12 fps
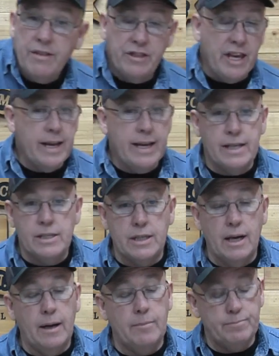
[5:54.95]
think it's
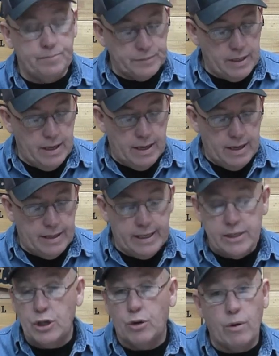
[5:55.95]
a, uh,
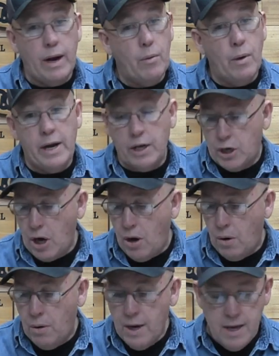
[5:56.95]
it's a great way to
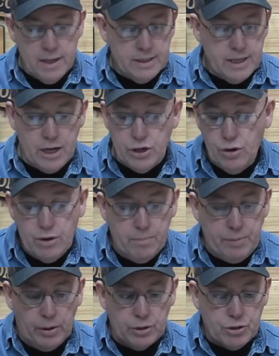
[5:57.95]
go. You
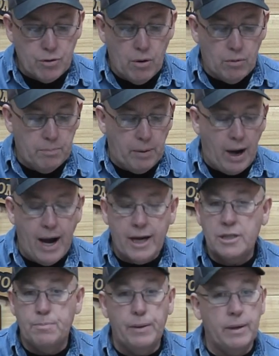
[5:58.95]
could build your own
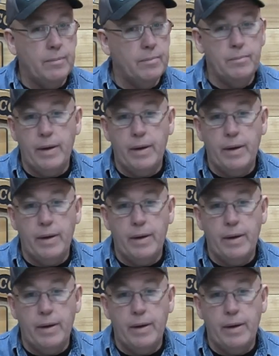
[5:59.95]
box, but